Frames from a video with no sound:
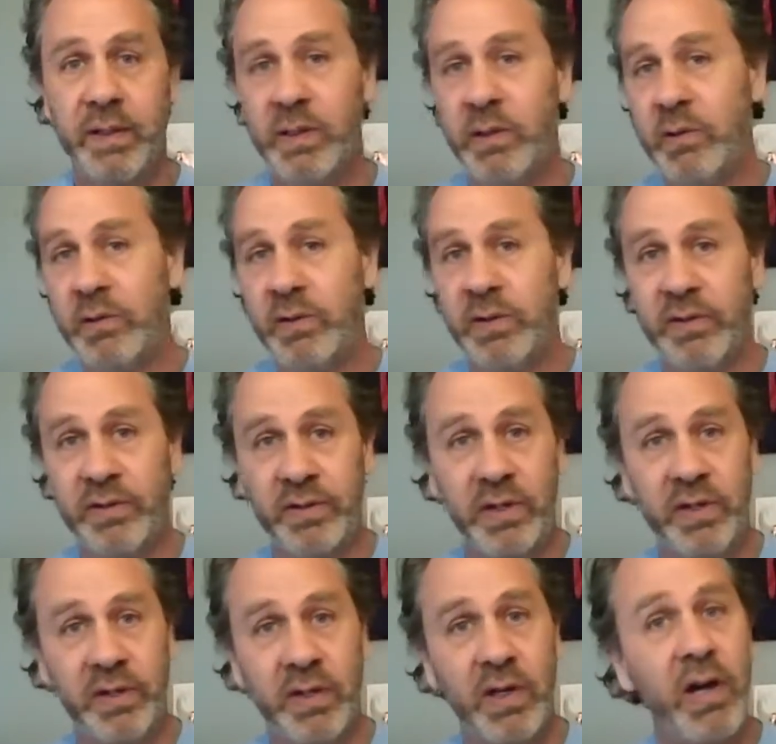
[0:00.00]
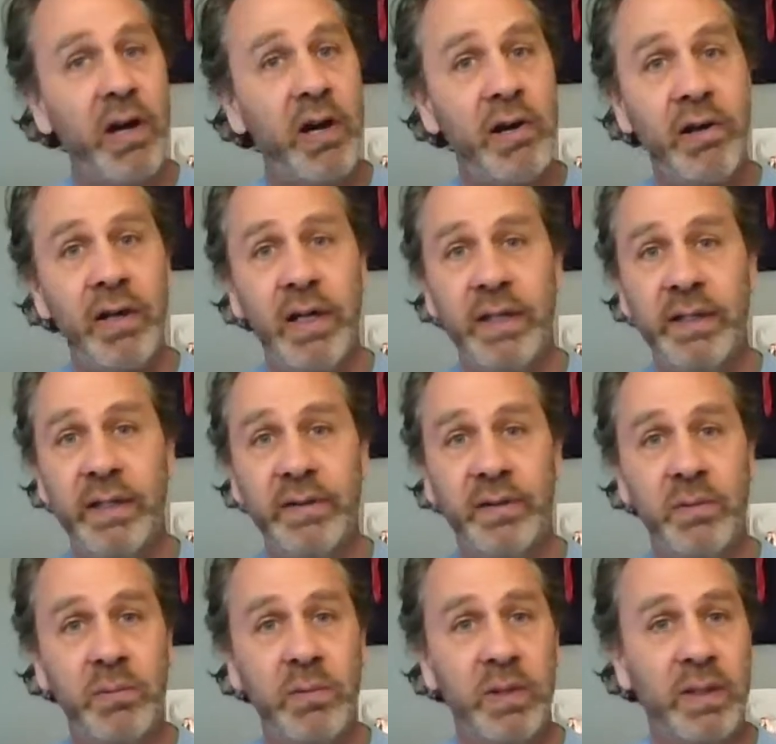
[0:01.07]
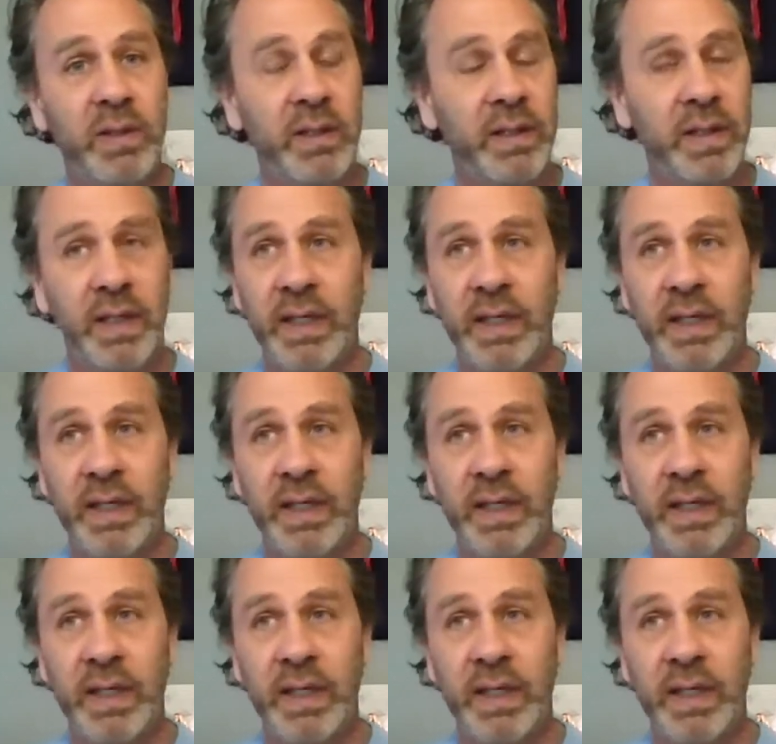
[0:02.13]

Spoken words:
Go and you start your car, doesn't work.